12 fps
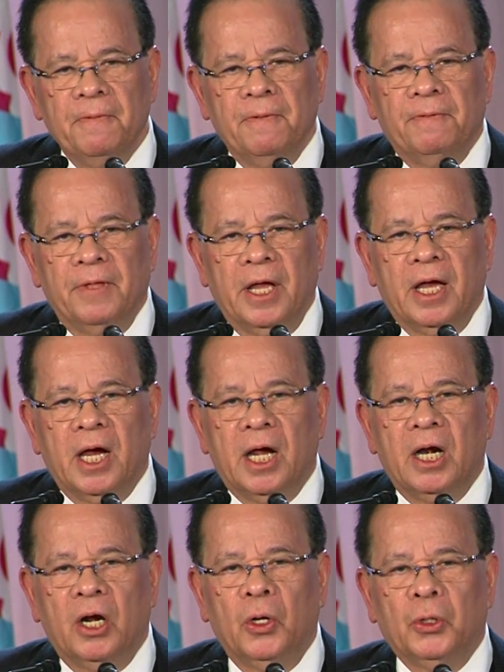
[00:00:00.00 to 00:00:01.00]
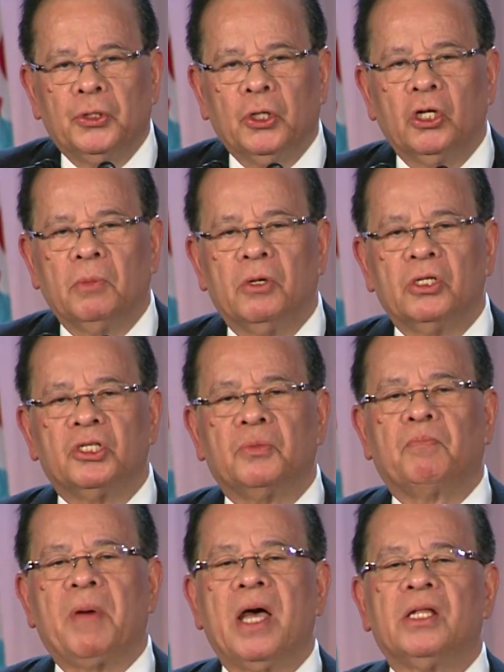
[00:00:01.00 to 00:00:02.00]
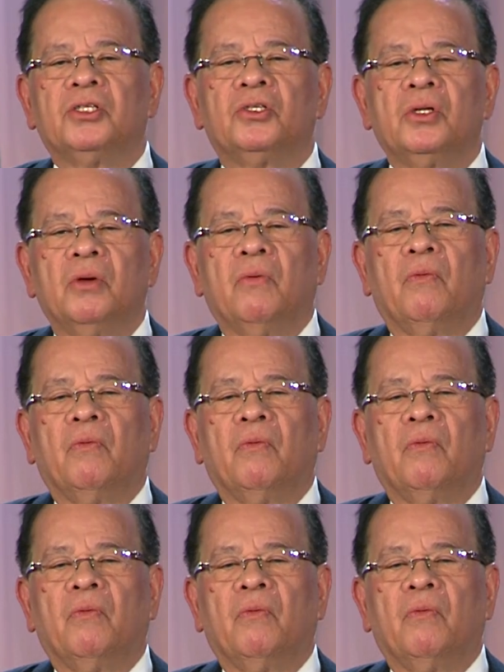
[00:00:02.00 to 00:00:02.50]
They are autonomous paths